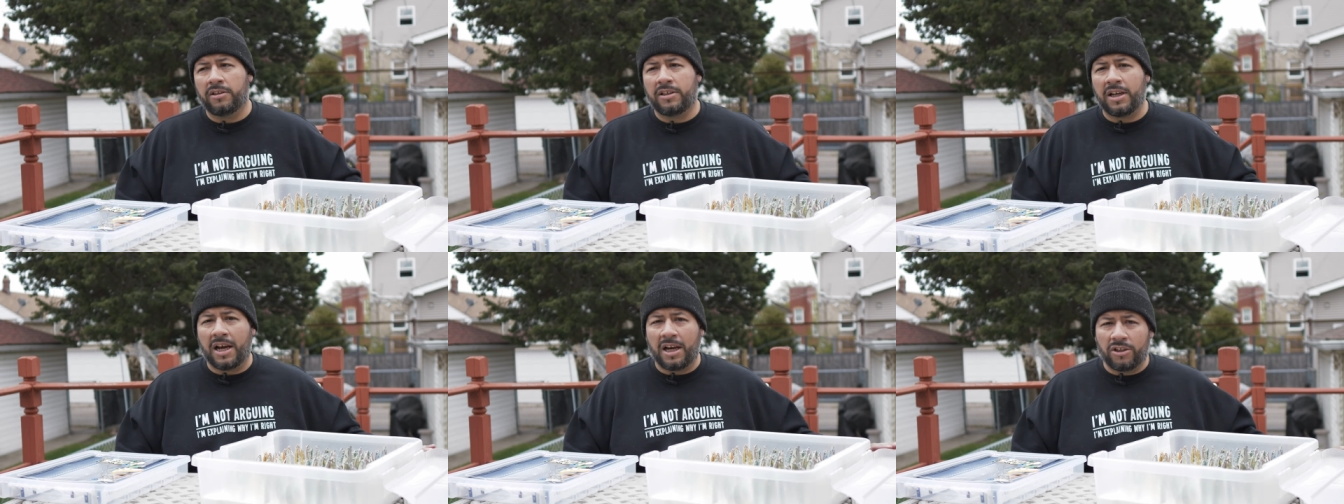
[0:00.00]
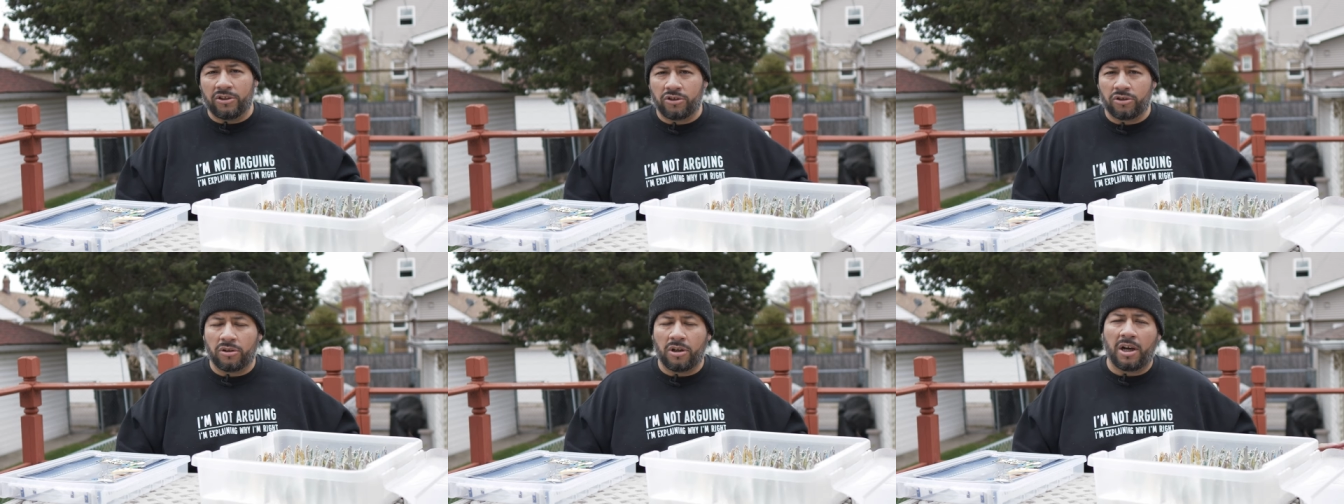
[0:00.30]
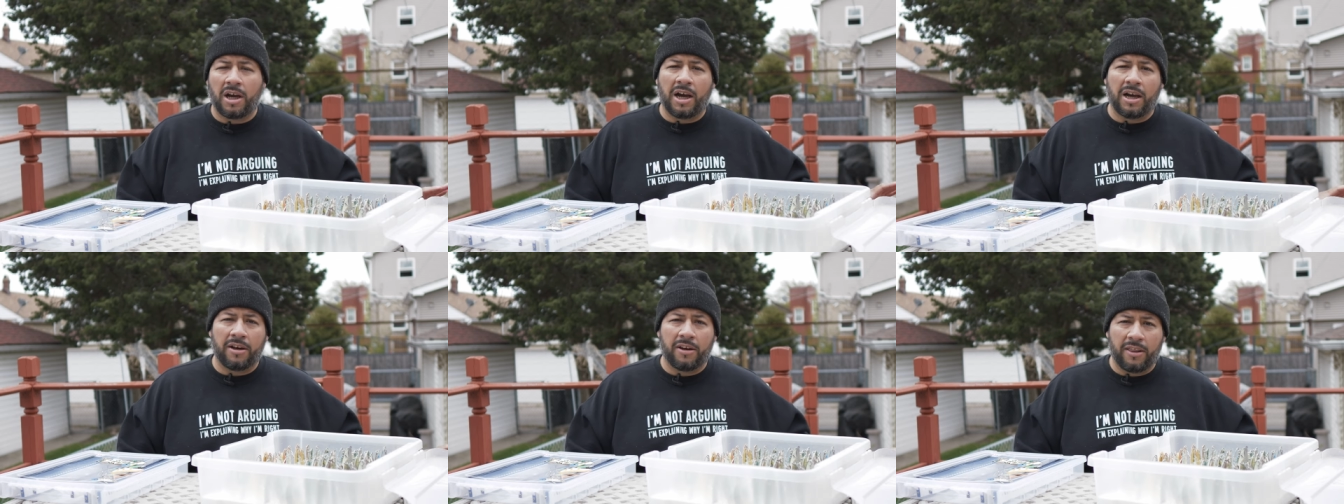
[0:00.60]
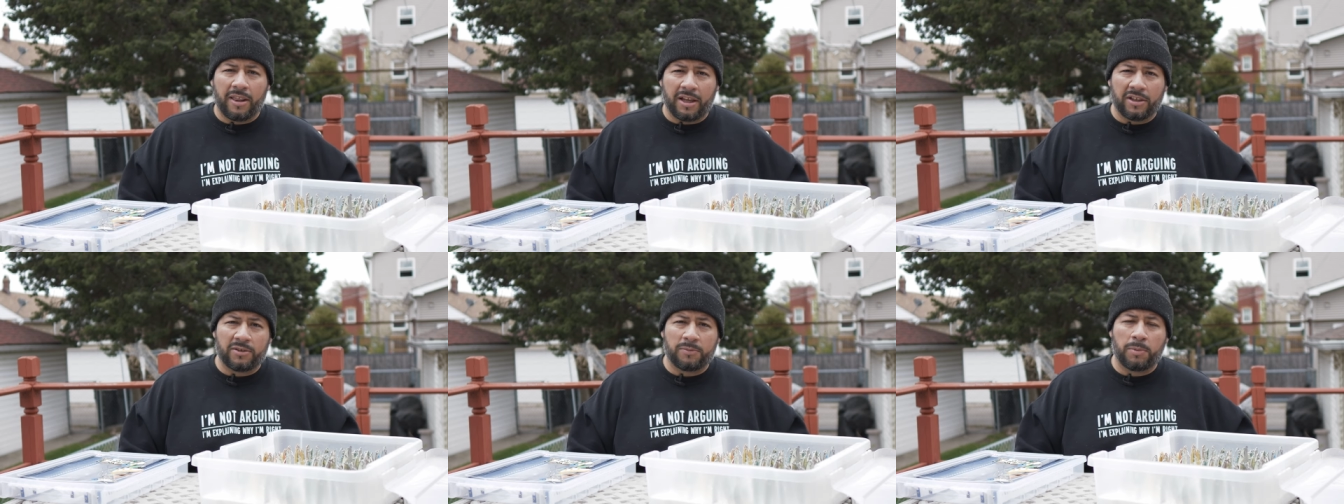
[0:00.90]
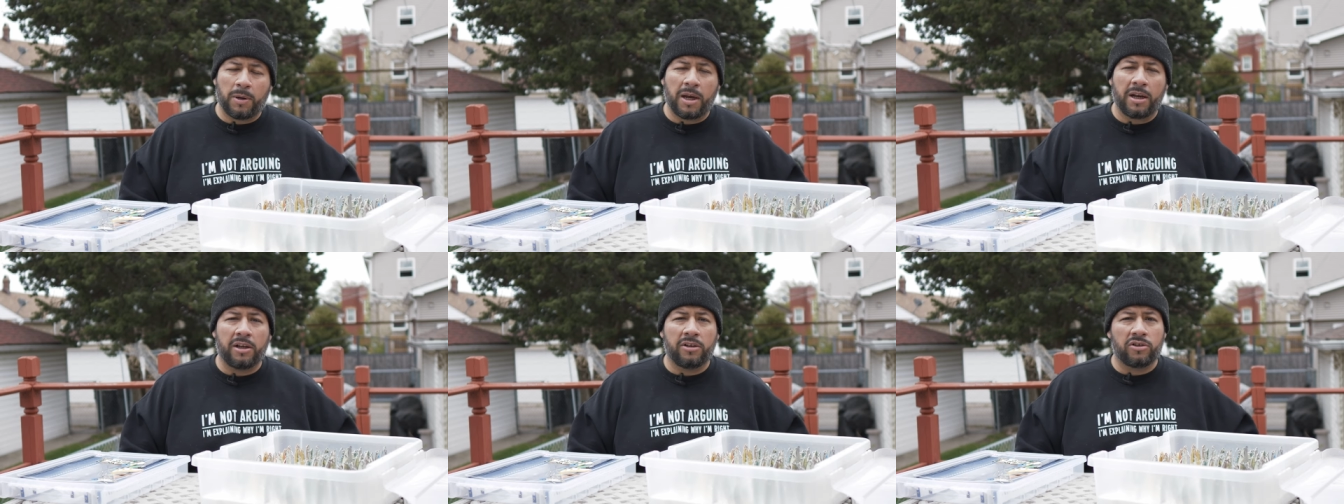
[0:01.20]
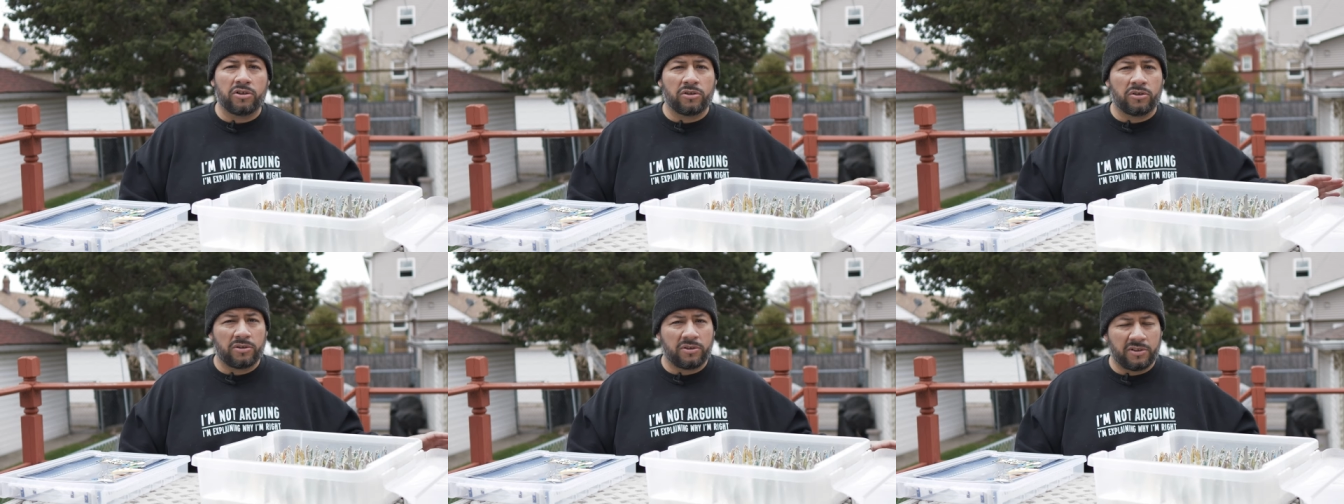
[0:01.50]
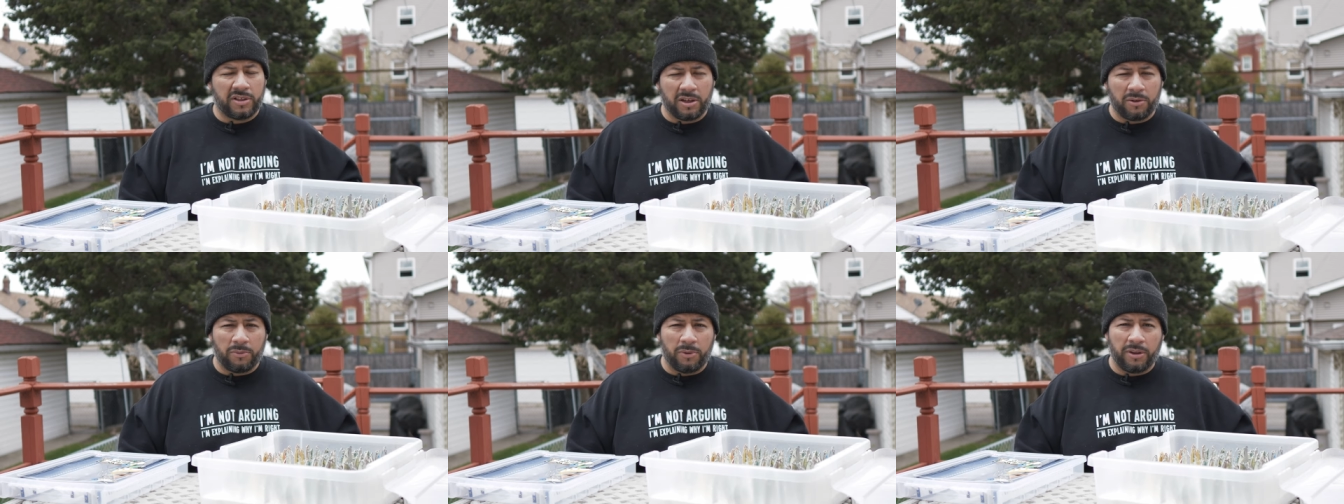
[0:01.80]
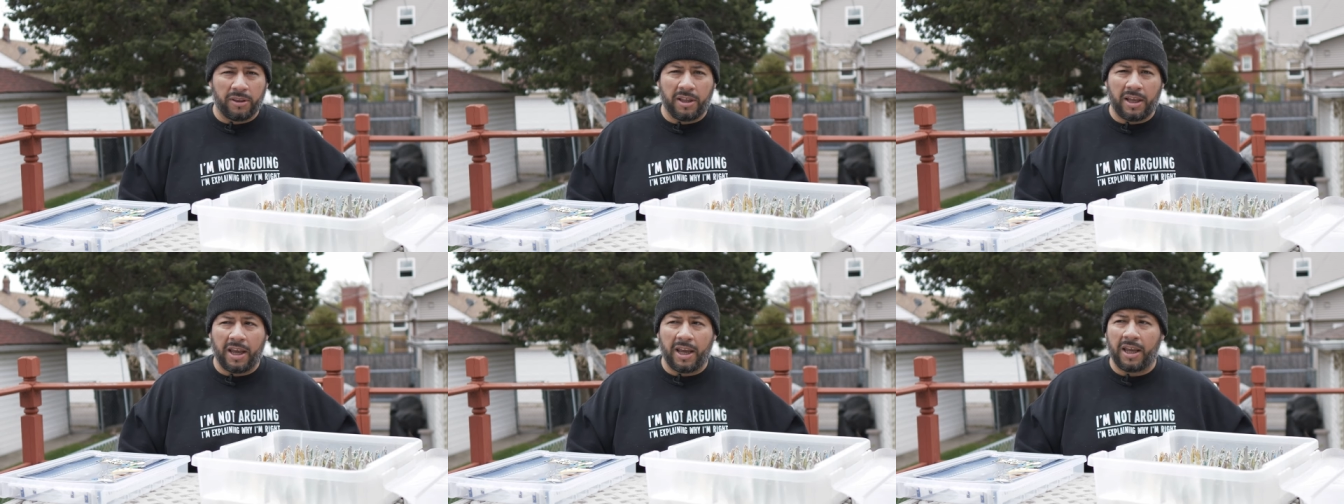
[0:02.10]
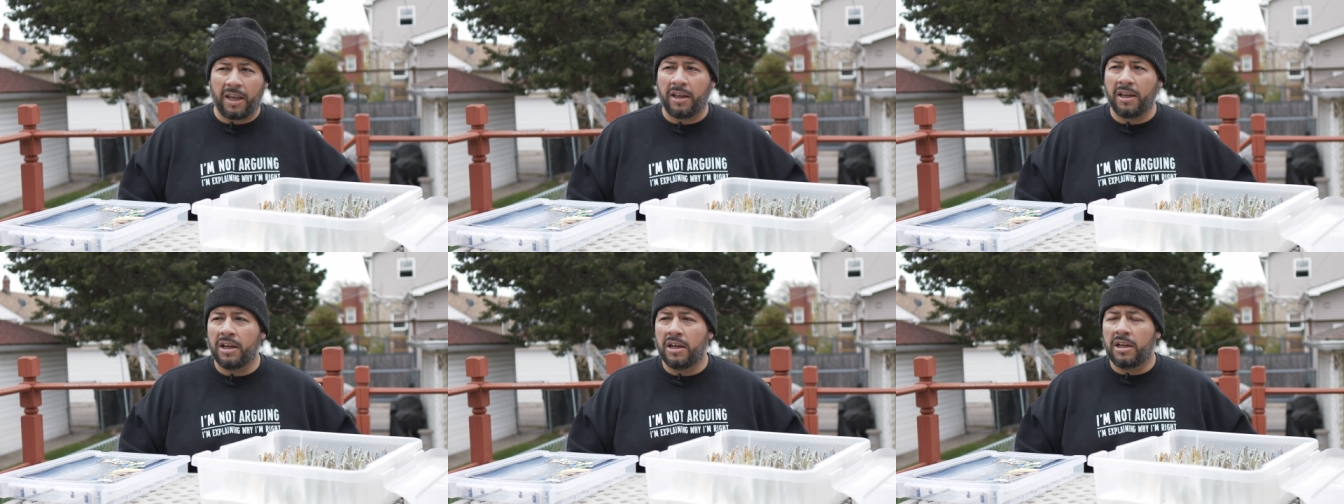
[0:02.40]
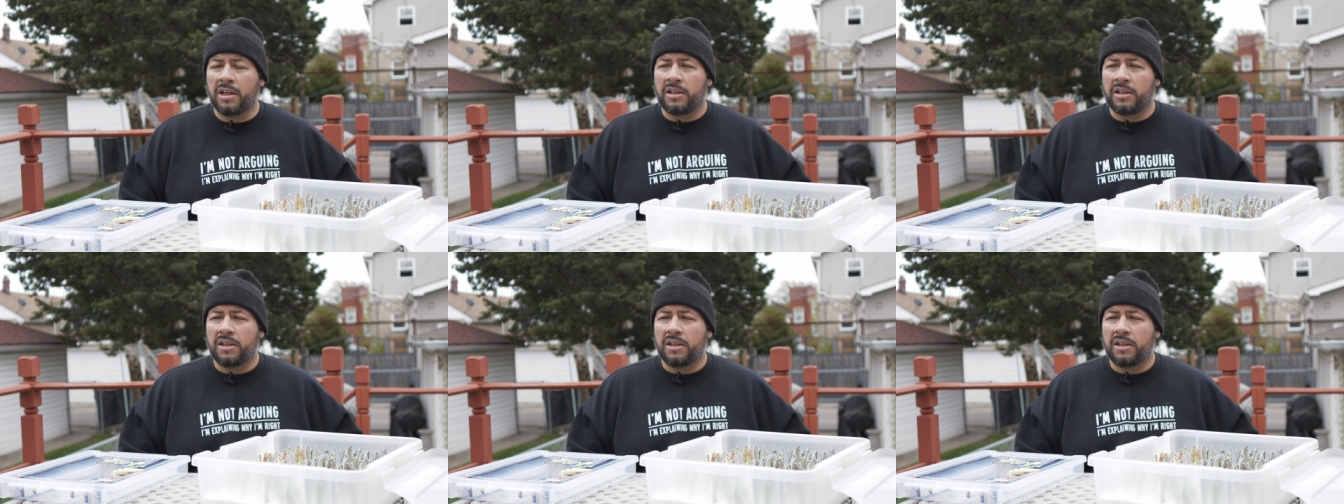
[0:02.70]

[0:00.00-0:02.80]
dodger out of that spread and just stick with a,